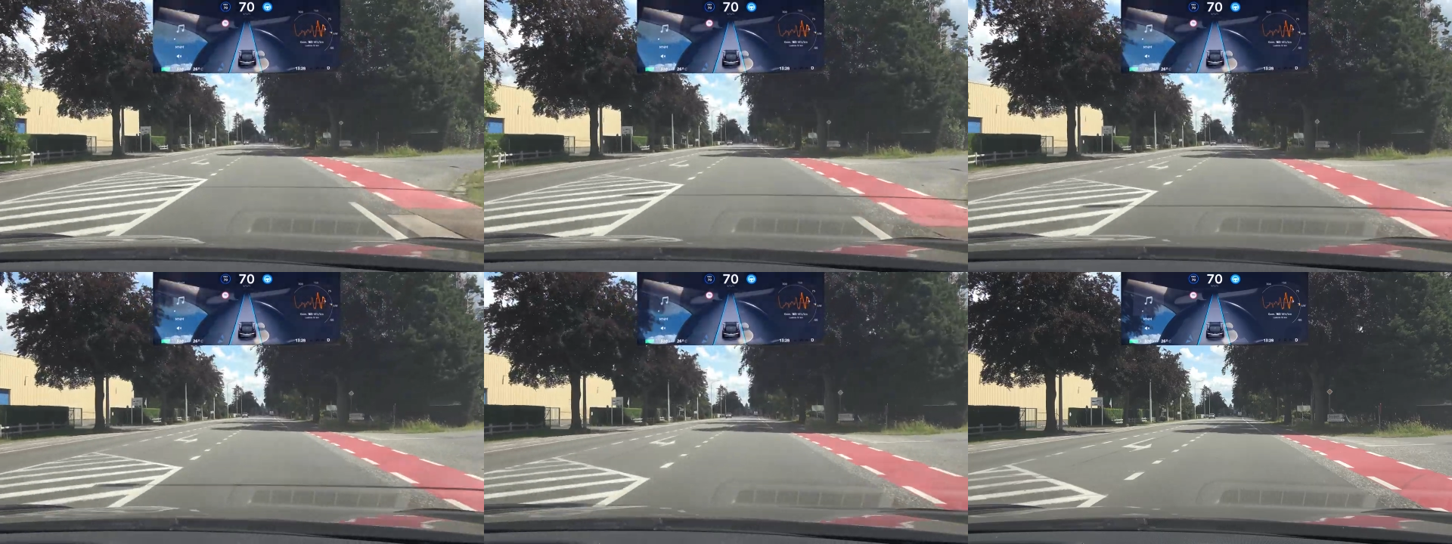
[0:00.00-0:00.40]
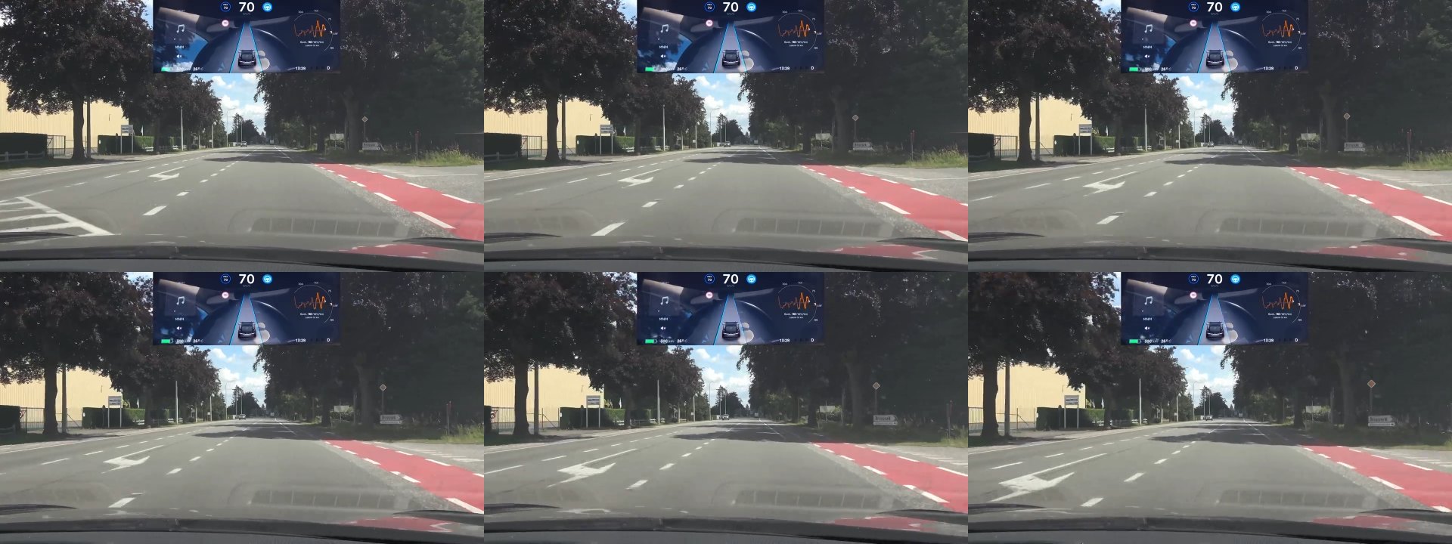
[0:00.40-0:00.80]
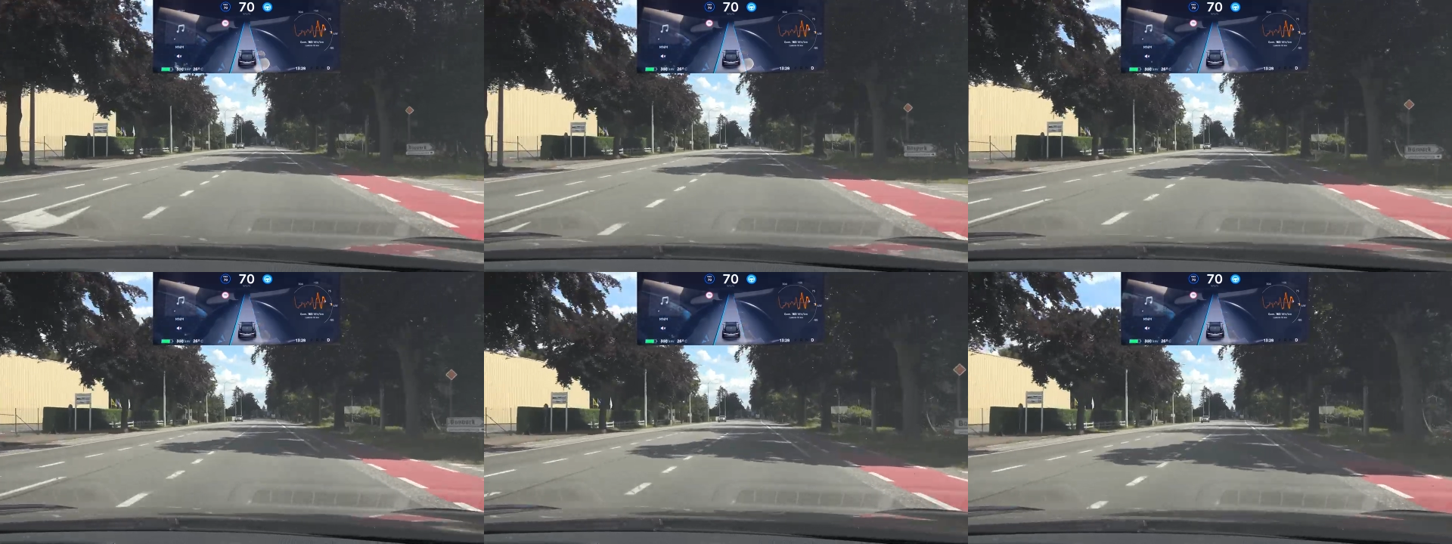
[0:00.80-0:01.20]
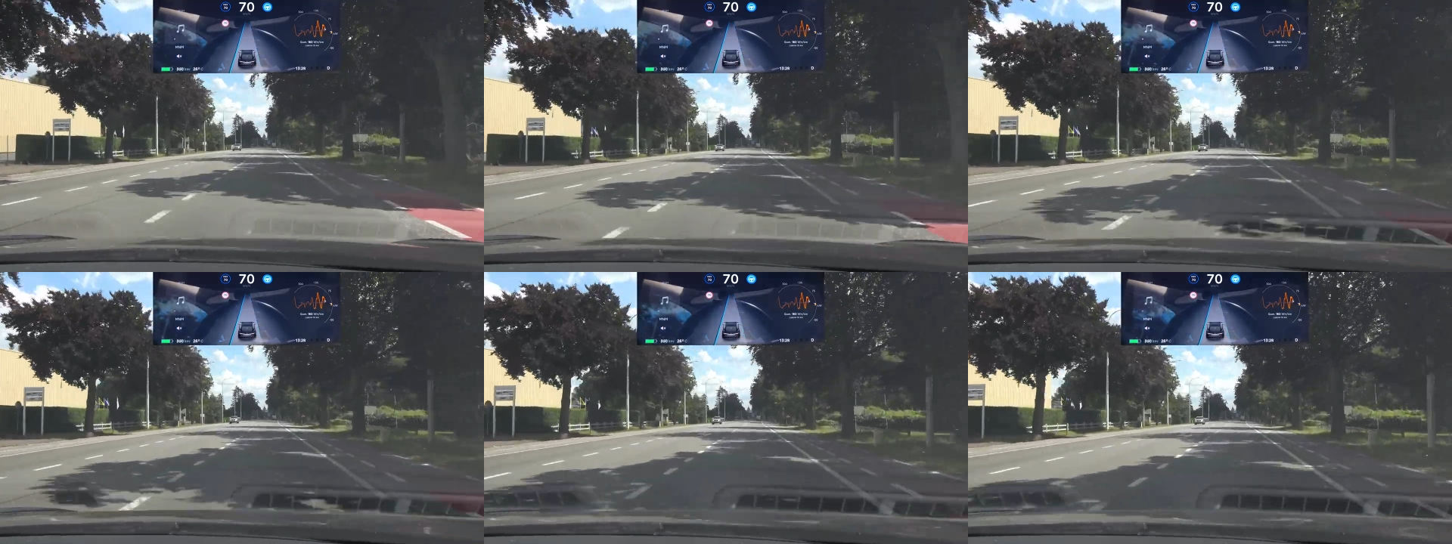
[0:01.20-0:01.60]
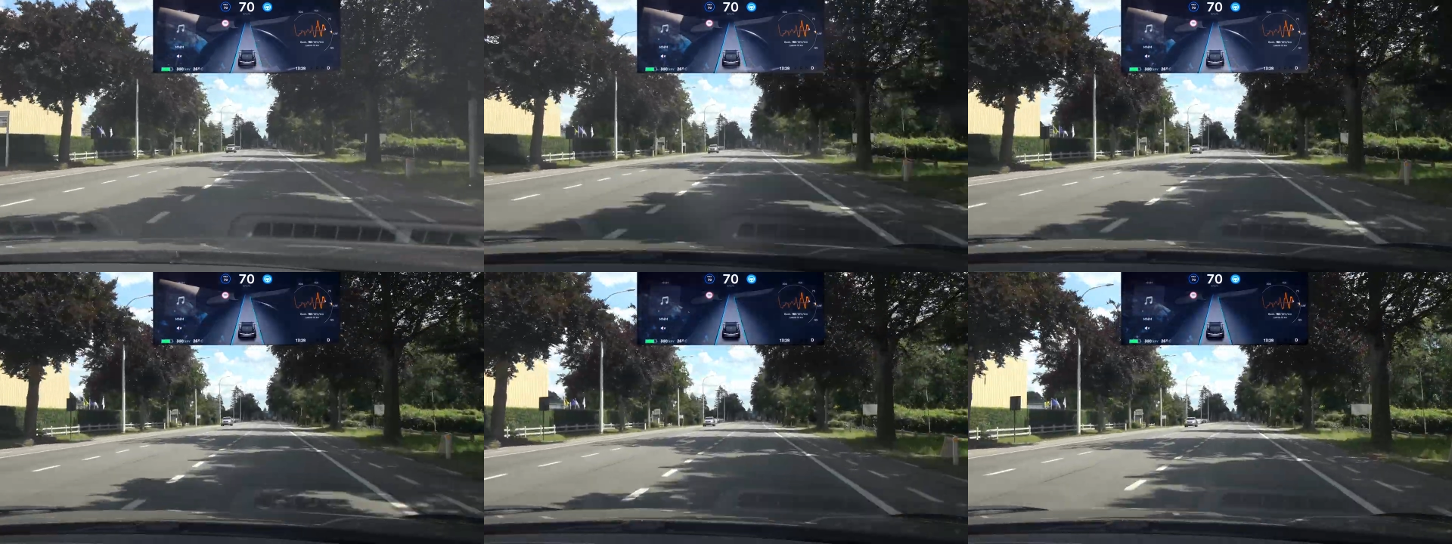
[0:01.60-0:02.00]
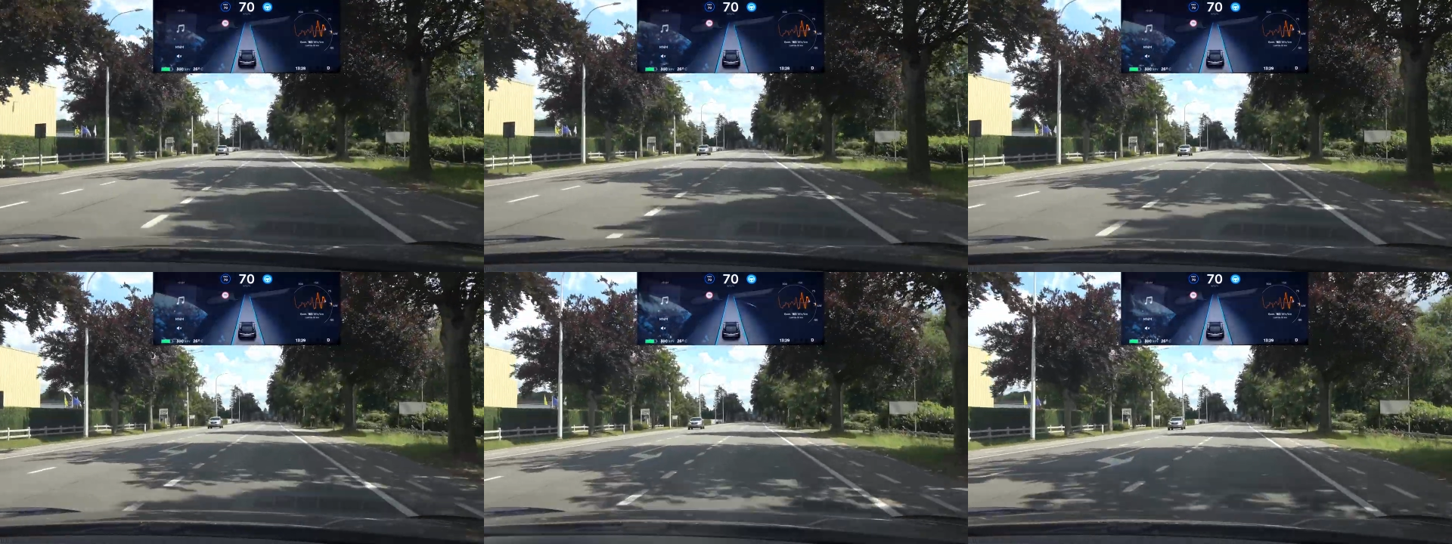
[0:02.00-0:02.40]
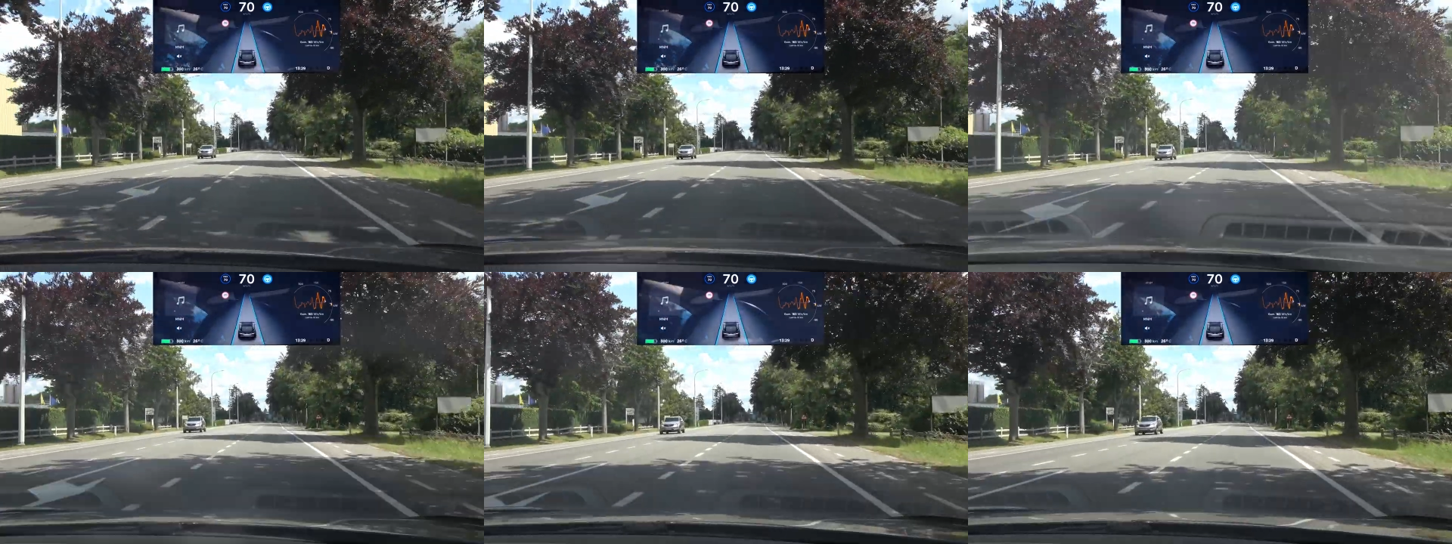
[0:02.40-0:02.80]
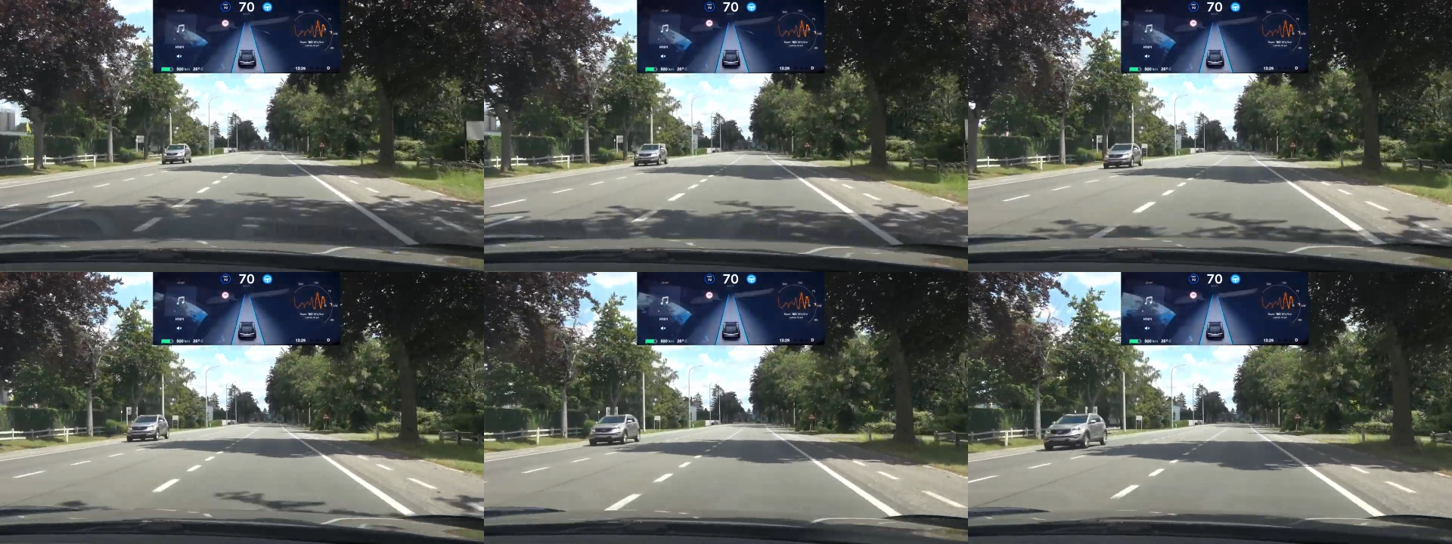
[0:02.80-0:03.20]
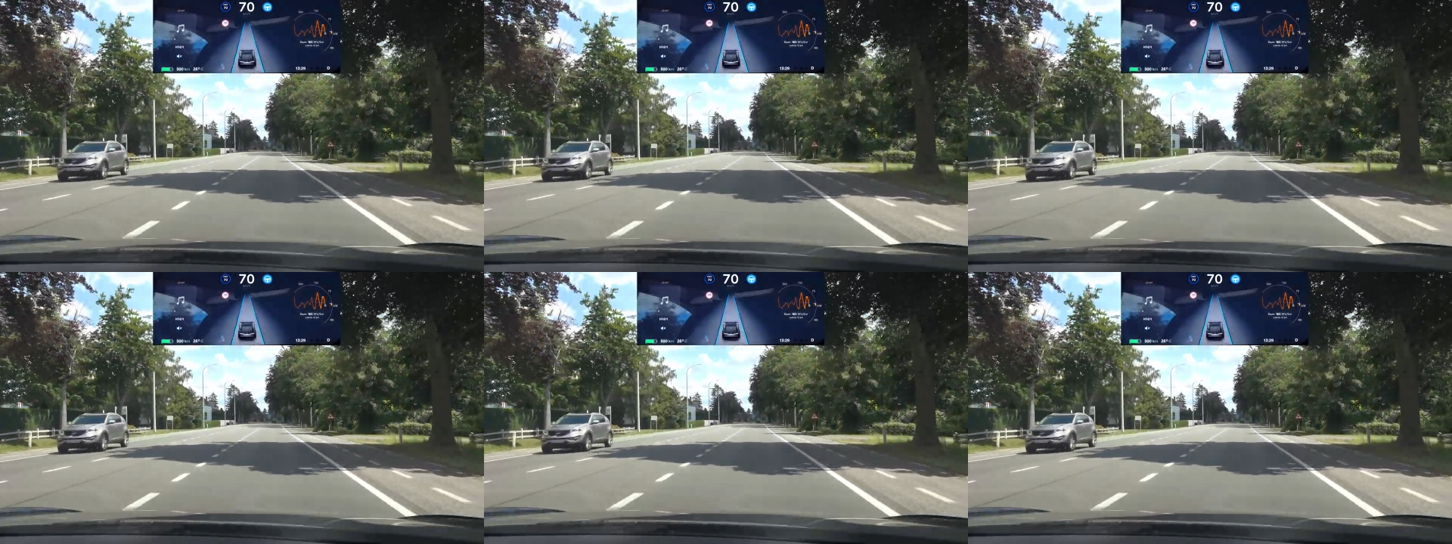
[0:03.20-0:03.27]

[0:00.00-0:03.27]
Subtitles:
(no speaker visible)